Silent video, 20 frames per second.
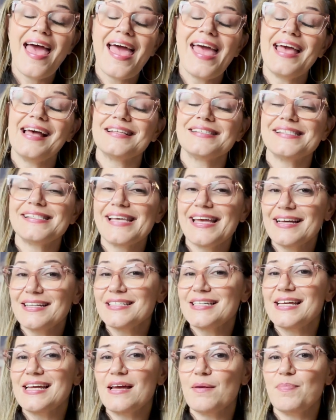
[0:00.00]
And
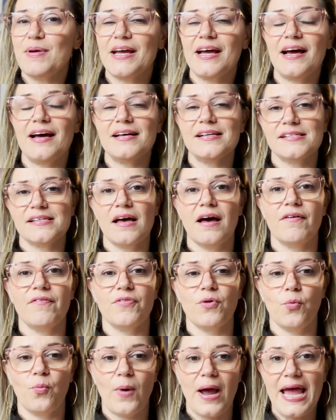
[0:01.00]
Santee, because of
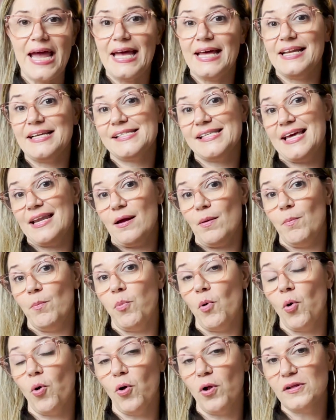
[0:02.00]
the way it is in a
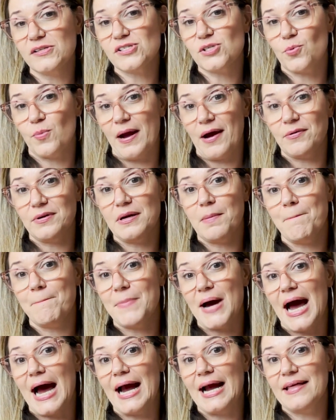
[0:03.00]
bowl surrounded
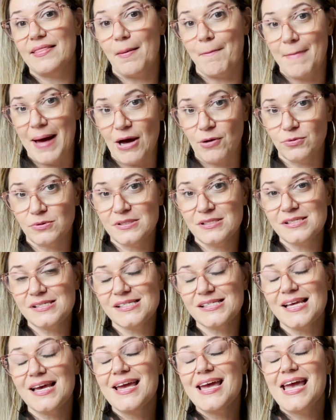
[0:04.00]
by the
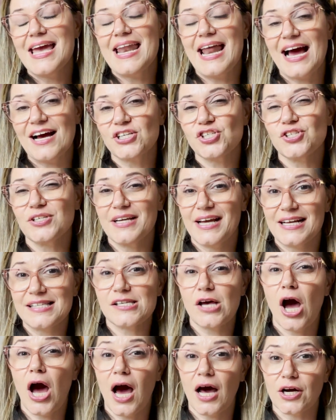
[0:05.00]
mountains, it actually gets
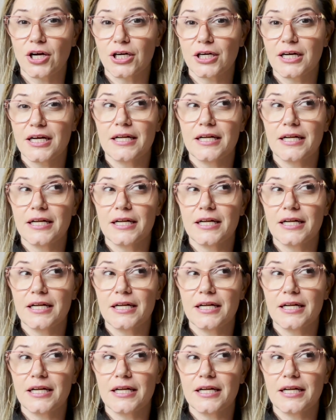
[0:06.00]
hotter.